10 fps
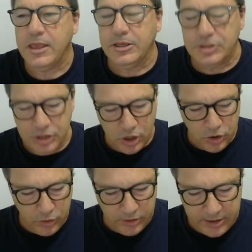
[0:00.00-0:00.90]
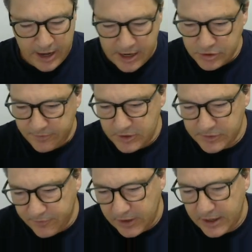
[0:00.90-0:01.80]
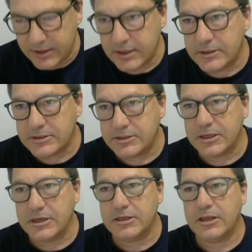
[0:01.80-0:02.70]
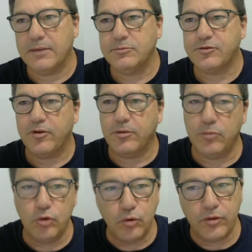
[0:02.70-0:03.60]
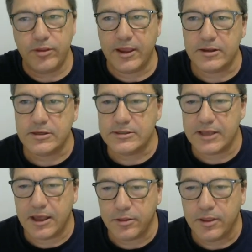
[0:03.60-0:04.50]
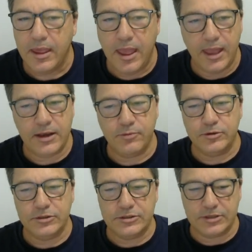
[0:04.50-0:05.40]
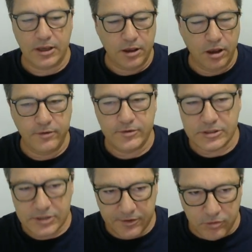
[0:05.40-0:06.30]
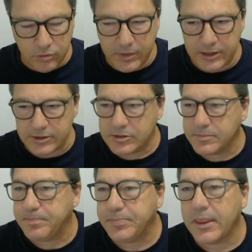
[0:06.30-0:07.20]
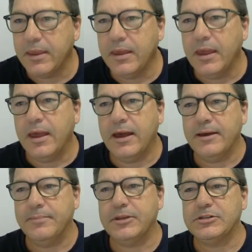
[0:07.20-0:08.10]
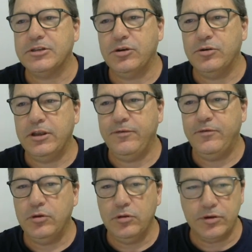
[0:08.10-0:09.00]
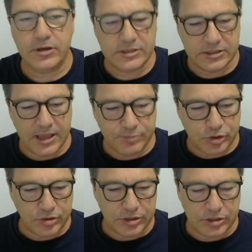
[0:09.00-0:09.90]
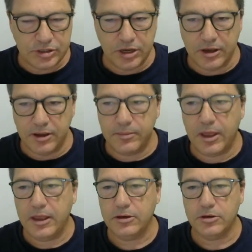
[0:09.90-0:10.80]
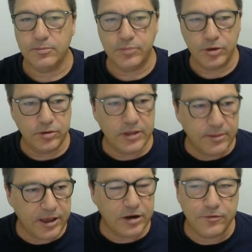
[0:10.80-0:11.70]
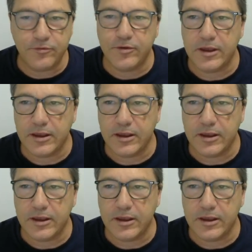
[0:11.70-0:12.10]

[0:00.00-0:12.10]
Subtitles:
So the nature of this flood is that it comes from north down to south, and it was over several months. So if you look at a snapshot in time and compute the amount of